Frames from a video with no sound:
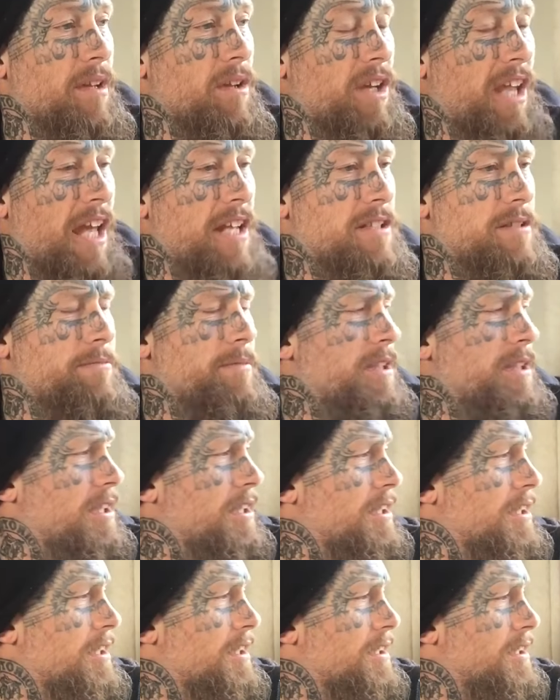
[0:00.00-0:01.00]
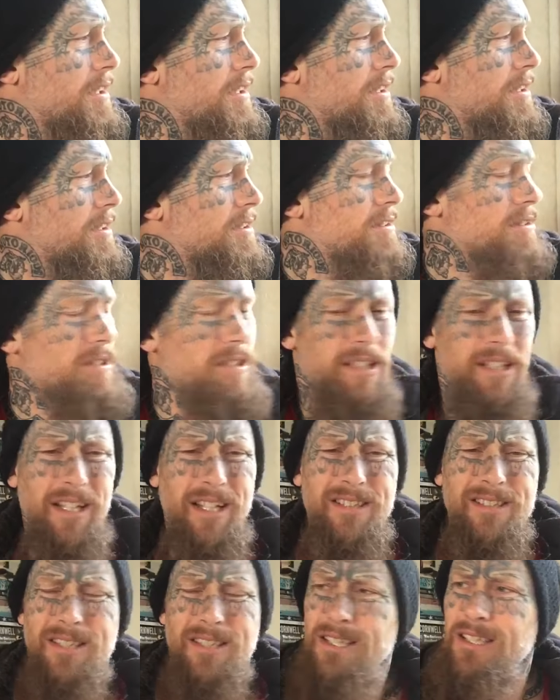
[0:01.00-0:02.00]
catch me.
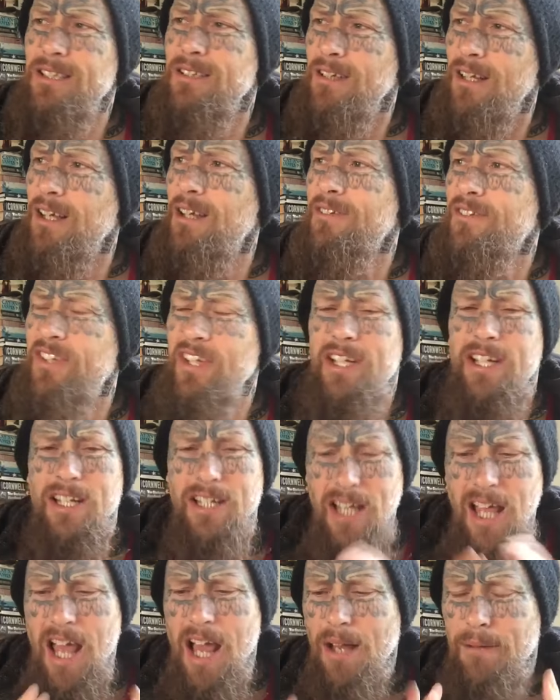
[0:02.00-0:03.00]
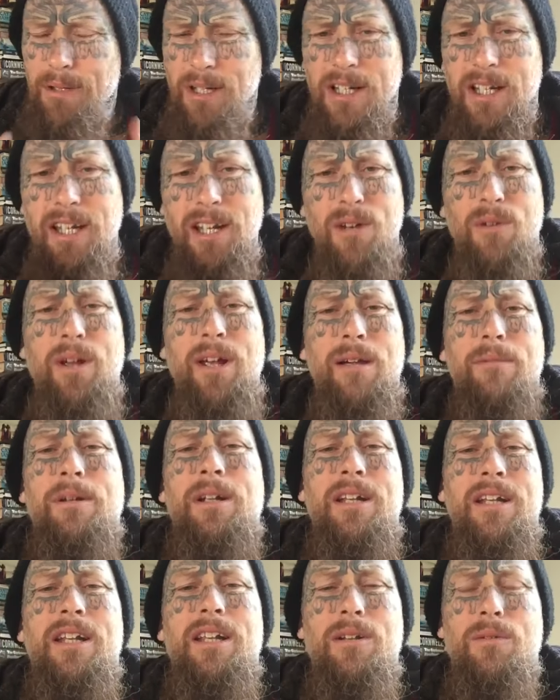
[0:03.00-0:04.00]
Thinking, yeah, I'm gonna get away, I'm
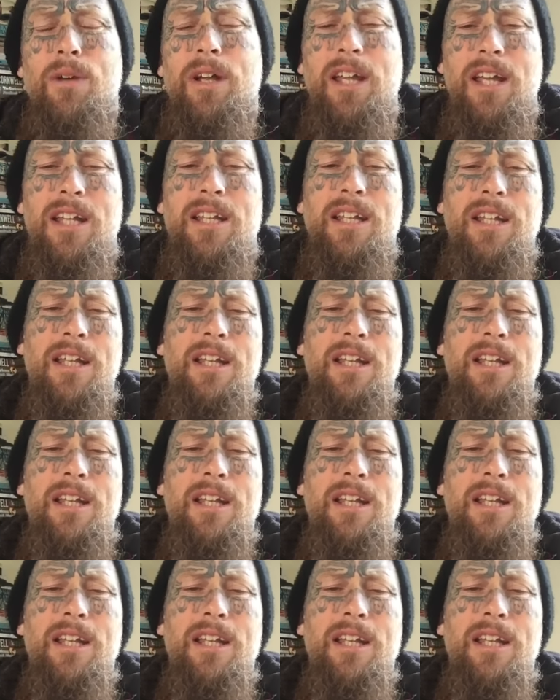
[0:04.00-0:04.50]
gonna get away, and